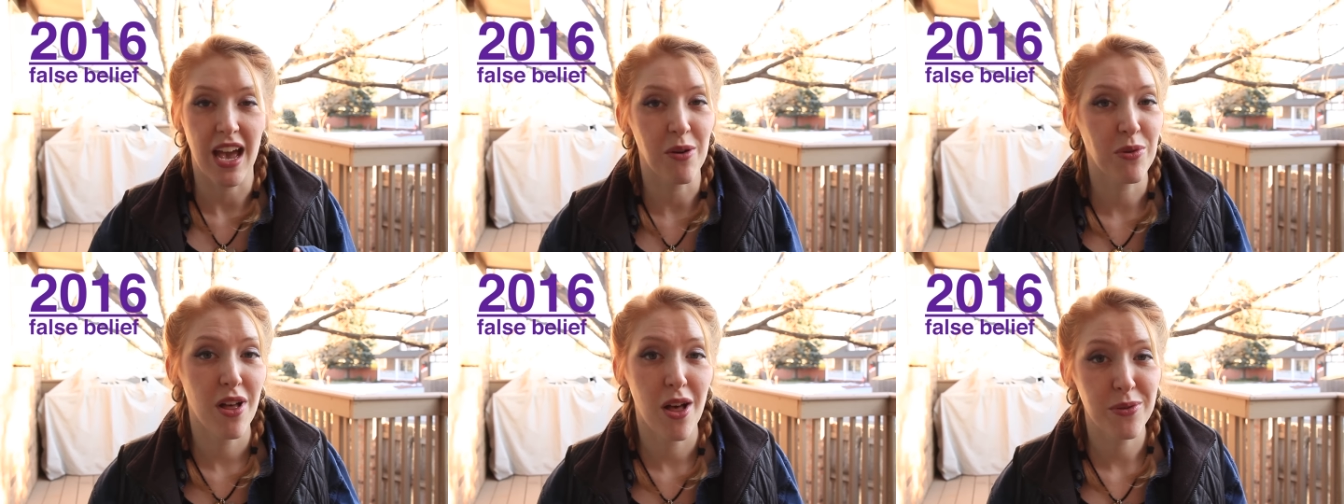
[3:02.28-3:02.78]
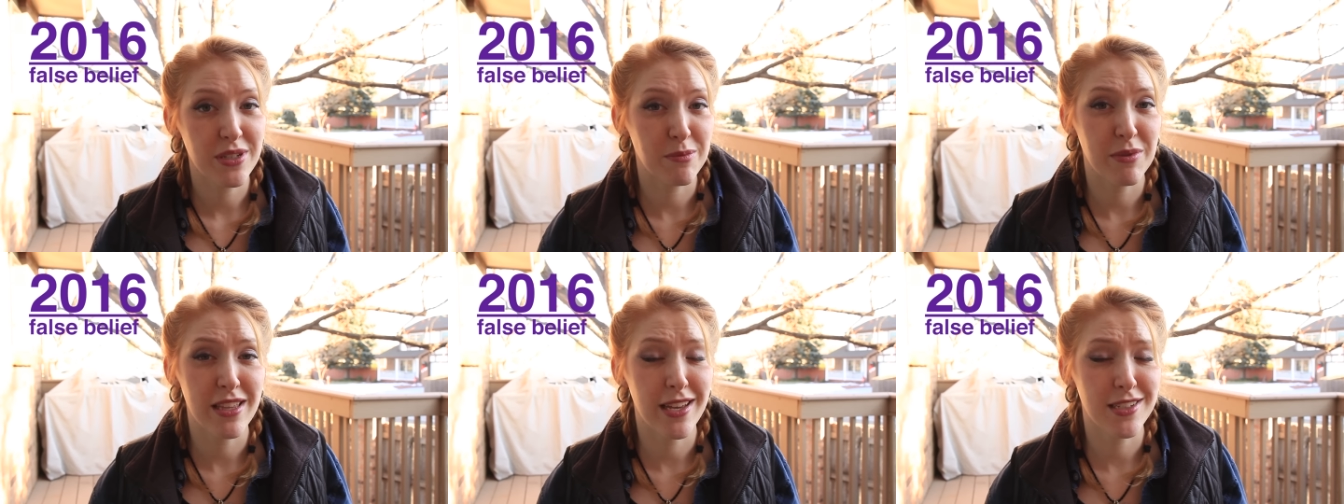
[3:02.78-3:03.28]
I will always
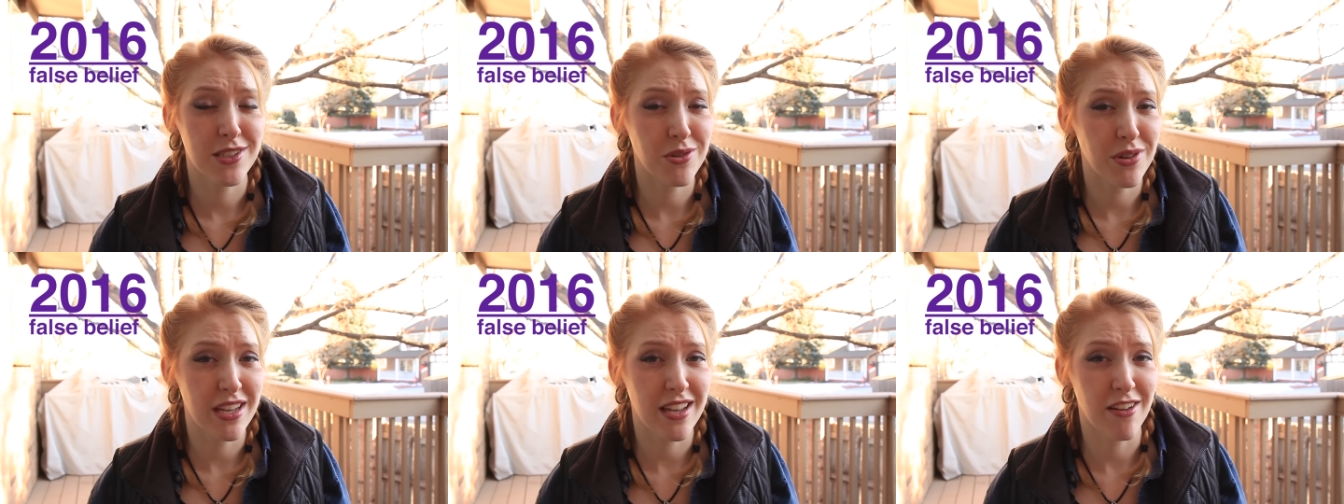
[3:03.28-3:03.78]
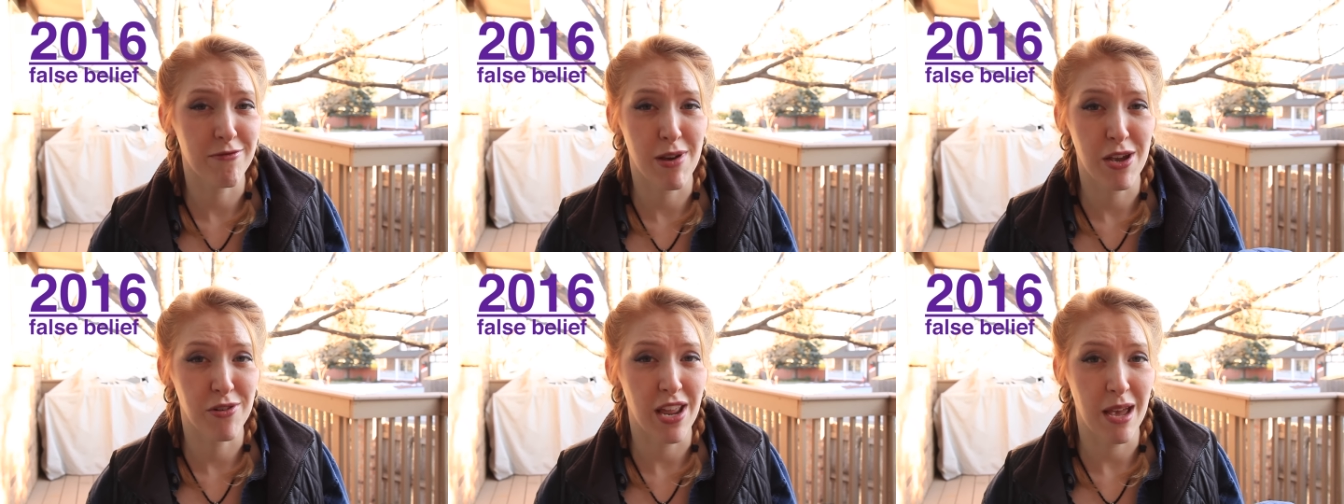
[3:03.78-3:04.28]
be the undoing of
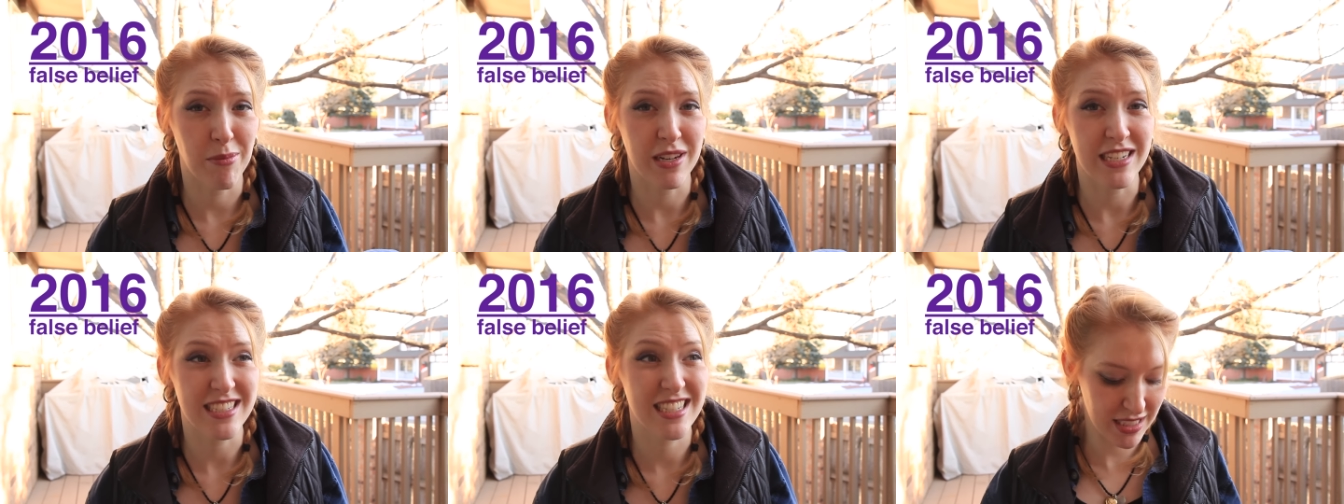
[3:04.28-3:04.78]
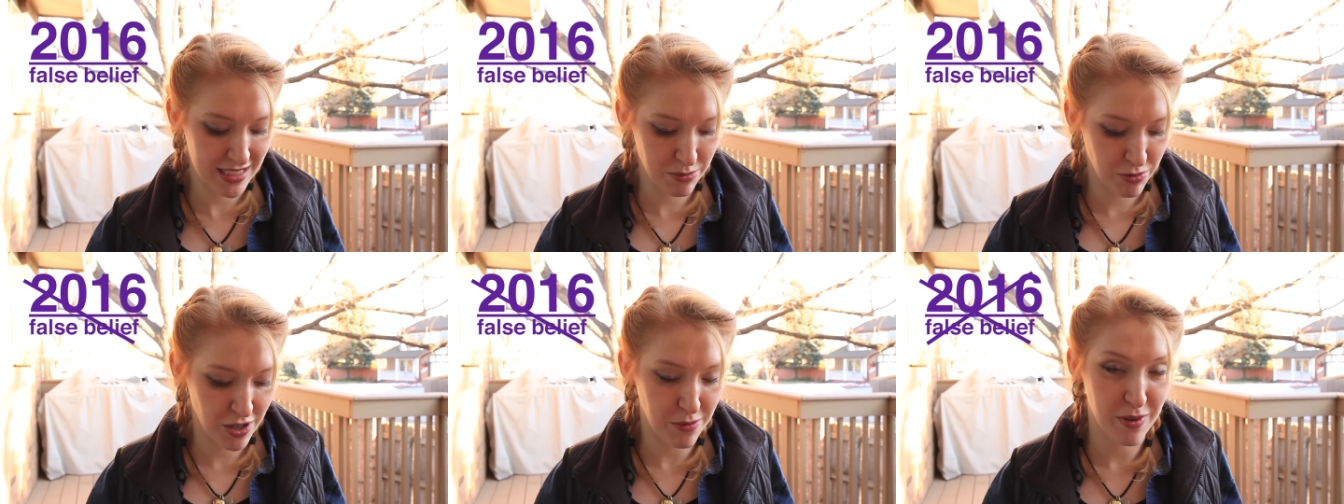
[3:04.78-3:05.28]
my own happiness. It might seem
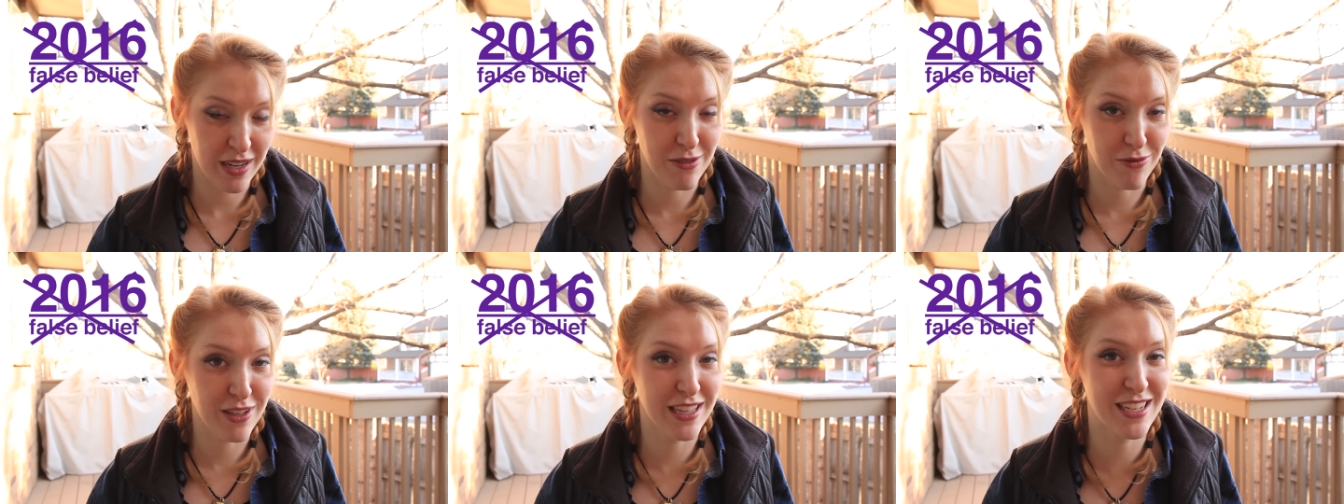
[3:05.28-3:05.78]
weird, but it really